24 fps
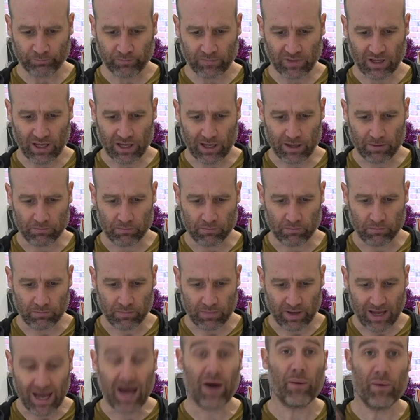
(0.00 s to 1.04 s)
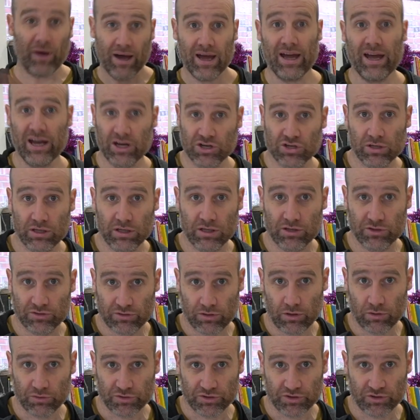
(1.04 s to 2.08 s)
how I actually
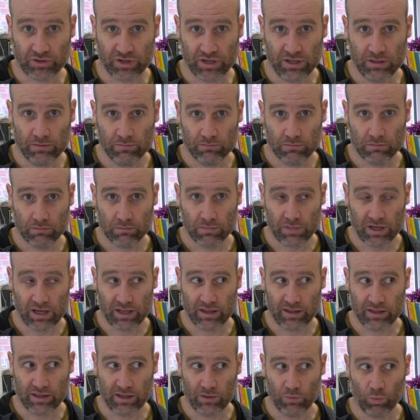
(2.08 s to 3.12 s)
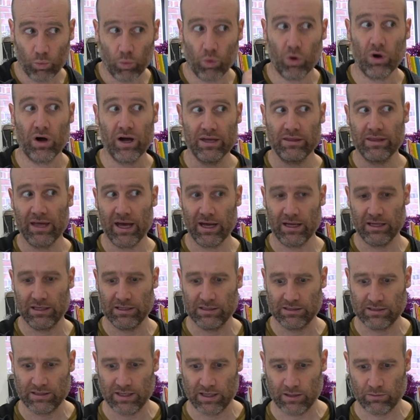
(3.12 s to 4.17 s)
control the tree and then why that
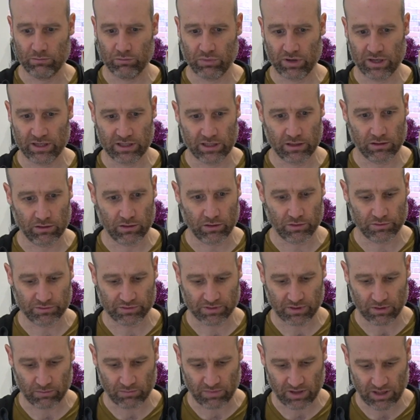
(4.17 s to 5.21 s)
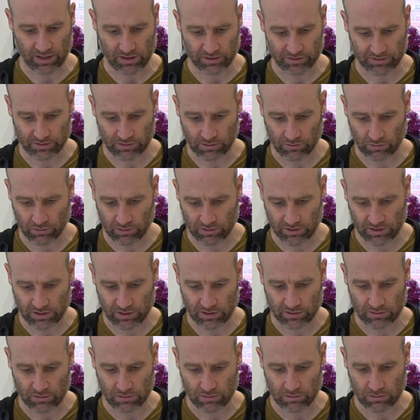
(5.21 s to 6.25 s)
is then breaking those commands. So what I'm going
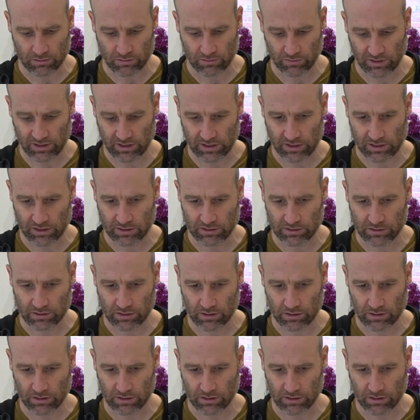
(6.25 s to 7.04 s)
to do is